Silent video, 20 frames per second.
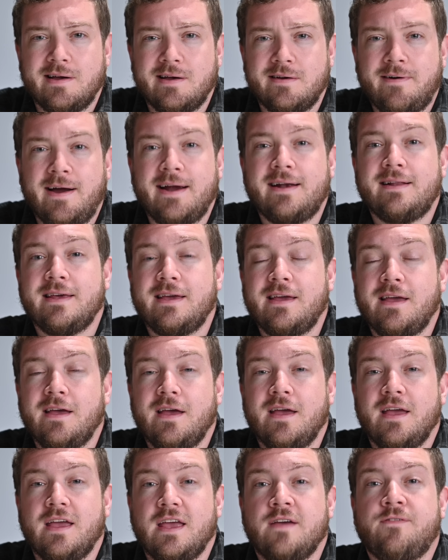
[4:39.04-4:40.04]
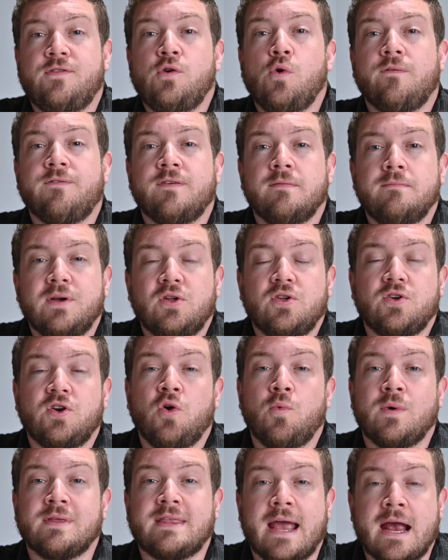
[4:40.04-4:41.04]
Finally, if you are
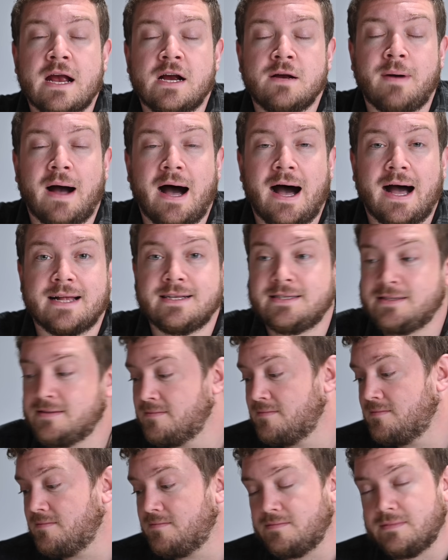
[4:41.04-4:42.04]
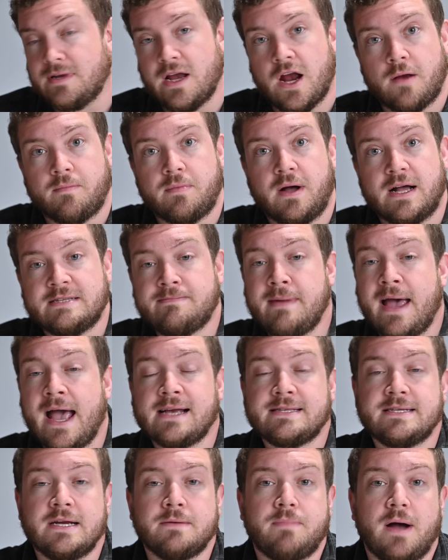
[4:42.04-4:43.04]
familiar with AirPods, AirPods
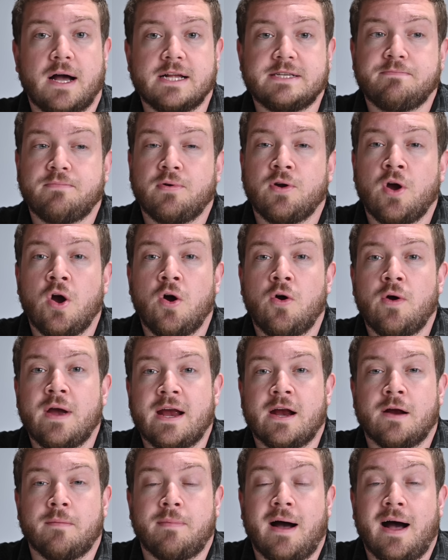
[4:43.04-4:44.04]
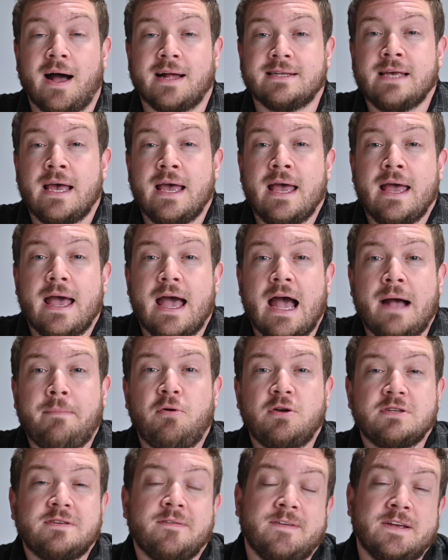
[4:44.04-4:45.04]
Max, AirPods Pro, AirPods,
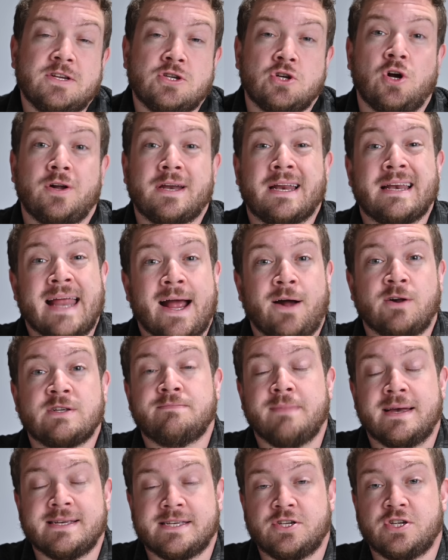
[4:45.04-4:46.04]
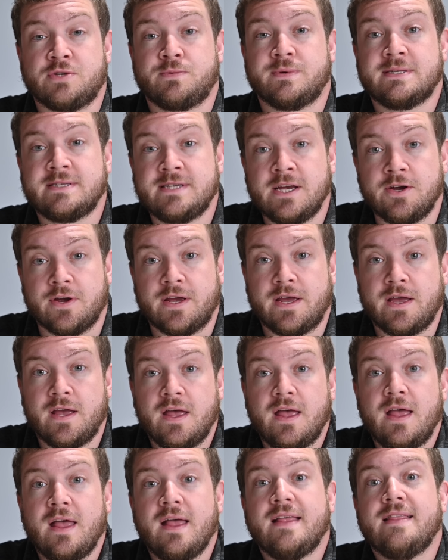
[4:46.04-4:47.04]
Apple has a feature called Announce Messages with Siri.
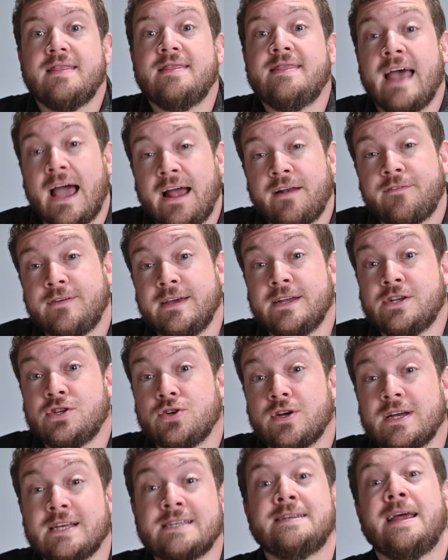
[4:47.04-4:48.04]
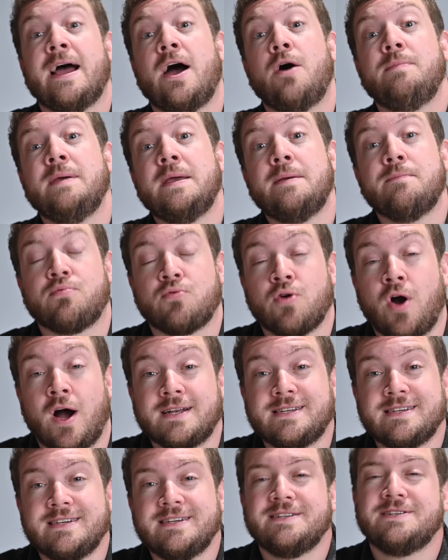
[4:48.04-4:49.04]
That feature is now being
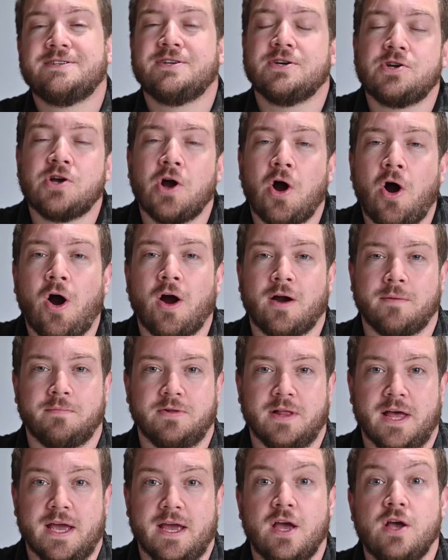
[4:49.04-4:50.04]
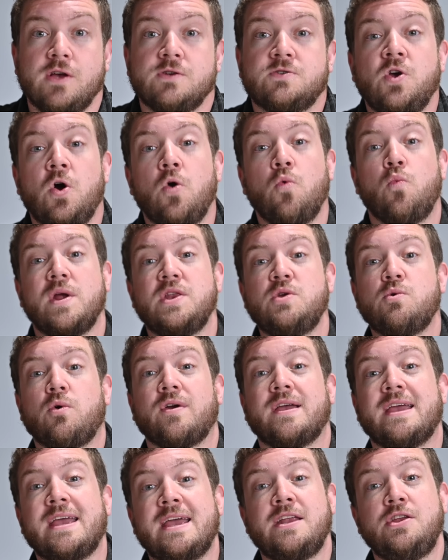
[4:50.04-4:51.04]
brought to CarPlay. So when you
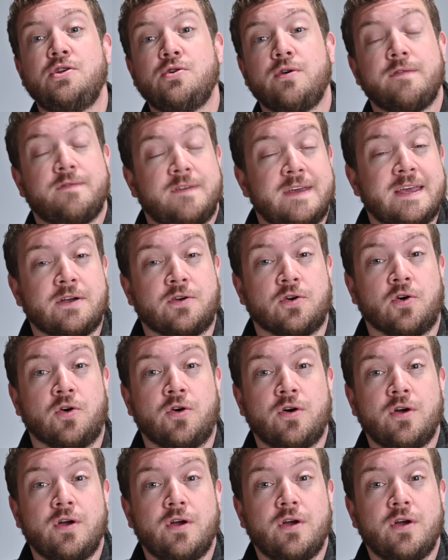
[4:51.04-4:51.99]
are in your vehicle,